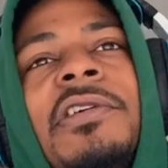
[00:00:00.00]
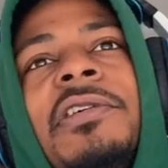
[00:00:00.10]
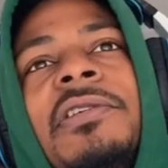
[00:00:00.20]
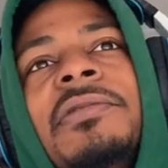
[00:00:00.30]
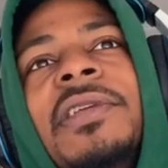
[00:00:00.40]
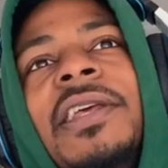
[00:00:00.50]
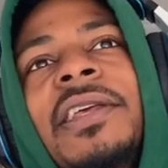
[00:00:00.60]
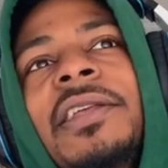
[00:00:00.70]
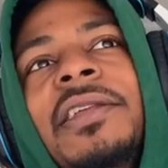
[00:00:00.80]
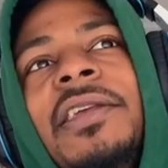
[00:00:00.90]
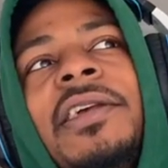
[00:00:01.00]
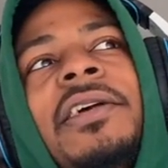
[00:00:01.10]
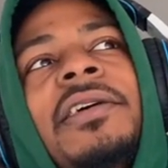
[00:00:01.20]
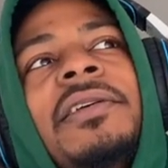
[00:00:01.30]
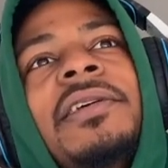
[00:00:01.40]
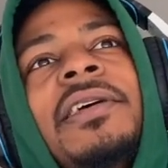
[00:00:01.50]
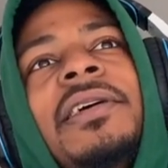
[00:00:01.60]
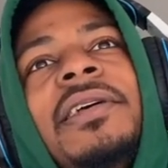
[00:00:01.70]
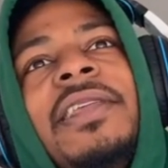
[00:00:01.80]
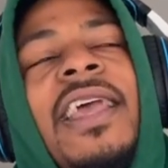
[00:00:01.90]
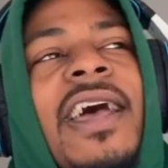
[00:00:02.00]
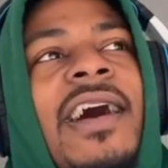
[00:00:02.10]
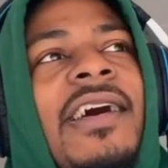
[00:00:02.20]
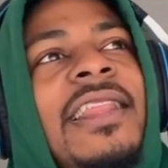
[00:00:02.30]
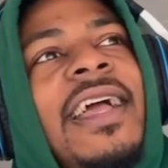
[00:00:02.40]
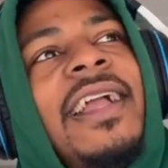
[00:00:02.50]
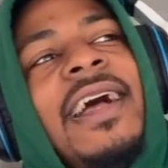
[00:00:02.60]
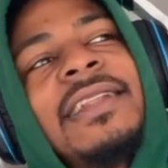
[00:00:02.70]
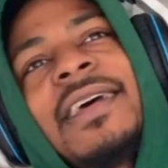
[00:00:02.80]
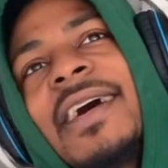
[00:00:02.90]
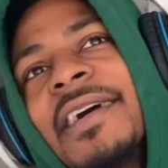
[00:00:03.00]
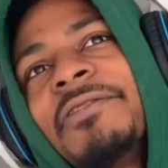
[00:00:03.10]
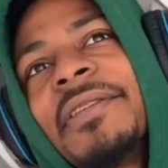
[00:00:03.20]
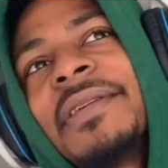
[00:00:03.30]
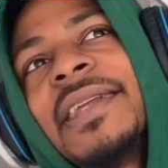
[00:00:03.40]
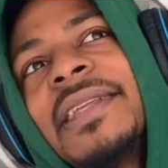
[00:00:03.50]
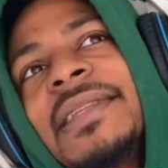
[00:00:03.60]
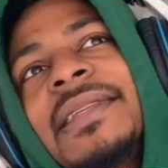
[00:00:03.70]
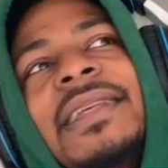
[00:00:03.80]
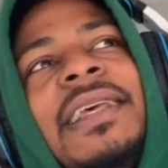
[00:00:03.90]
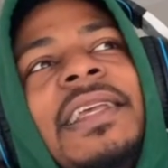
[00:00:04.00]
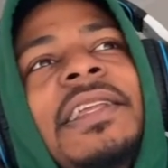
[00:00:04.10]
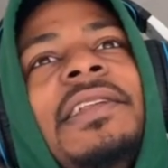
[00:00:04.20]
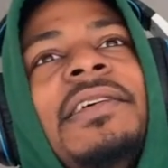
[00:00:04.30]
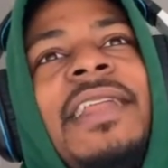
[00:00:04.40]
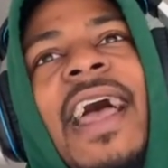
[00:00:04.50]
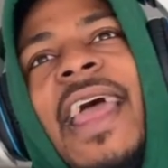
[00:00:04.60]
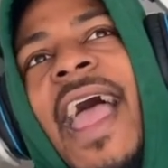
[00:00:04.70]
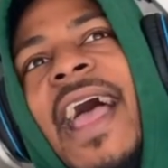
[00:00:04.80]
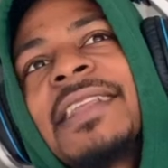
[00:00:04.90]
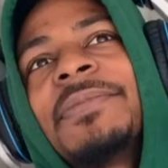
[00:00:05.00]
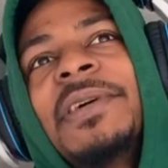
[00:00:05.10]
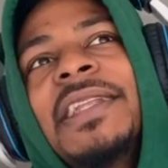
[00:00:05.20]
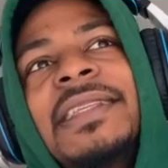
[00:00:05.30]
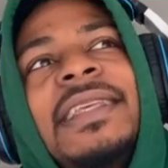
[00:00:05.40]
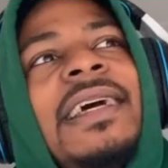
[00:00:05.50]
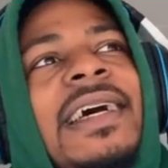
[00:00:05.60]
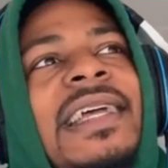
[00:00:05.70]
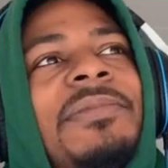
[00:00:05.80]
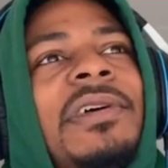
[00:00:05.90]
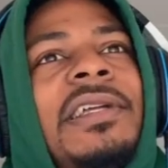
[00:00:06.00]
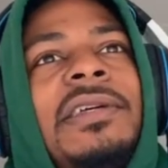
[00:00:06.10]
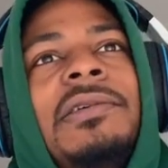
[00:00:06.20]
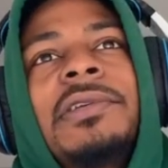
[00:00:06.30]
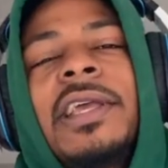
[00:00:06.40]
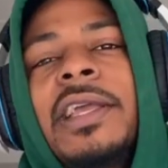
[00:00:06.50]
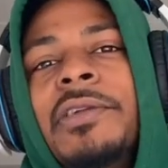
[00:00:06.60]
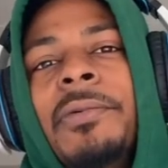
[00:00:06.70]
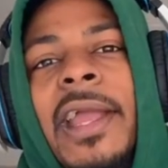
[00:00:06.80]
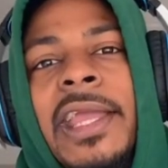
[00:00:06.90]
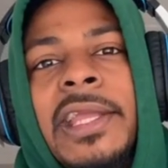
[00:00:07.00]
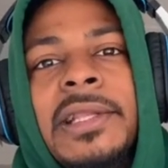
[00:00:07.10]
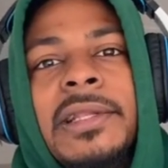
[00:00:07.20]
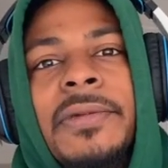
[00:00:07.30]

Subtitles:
Or, yeah, all I got to offer is, you know, that ass, but it's good. And okay, great.